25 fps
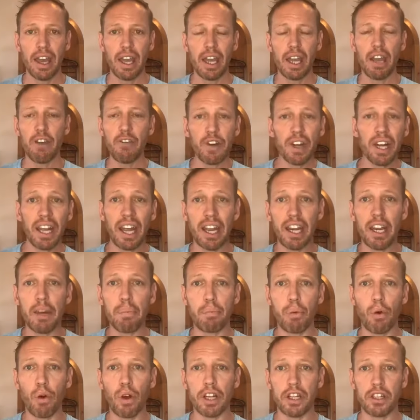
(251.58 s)
If at any
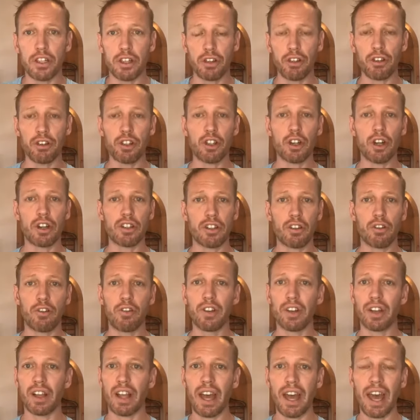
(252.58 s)
point you start to
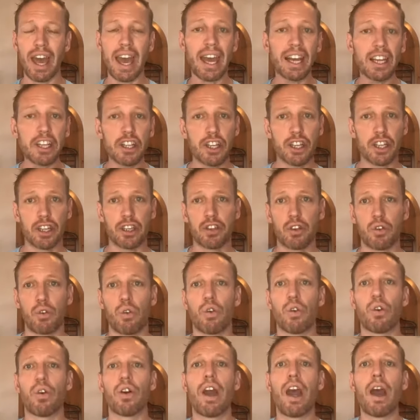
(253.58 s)
feel anxious
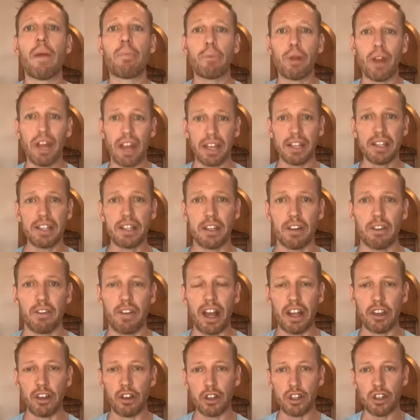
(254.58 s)
or apprehensive
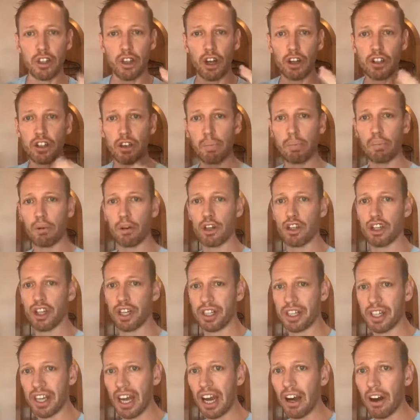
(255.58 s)
and you start to push
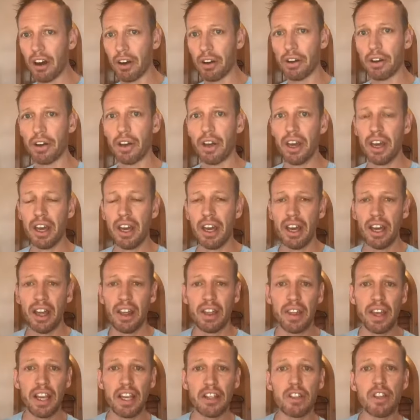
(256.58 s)
it down,
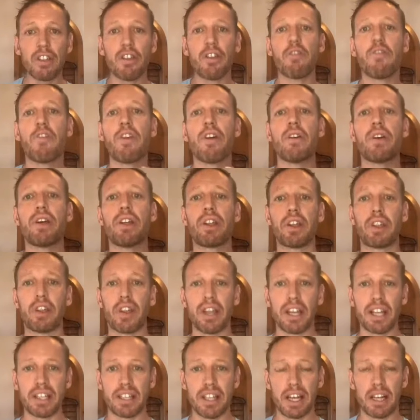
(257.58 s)
these are the very
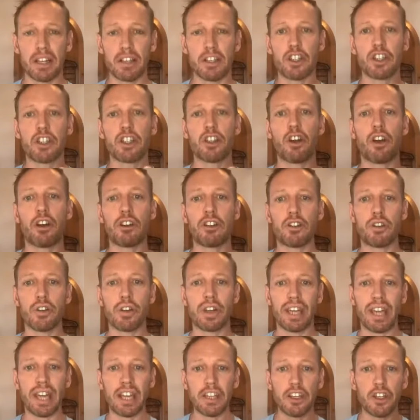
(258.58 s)
things that will start to
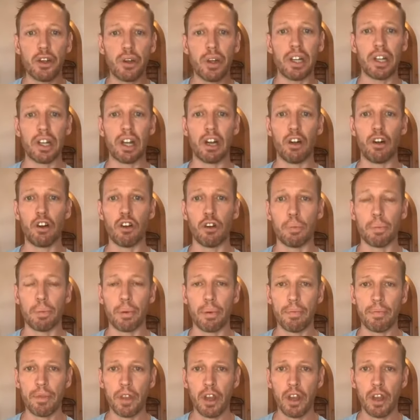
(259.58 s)
get you in a loop.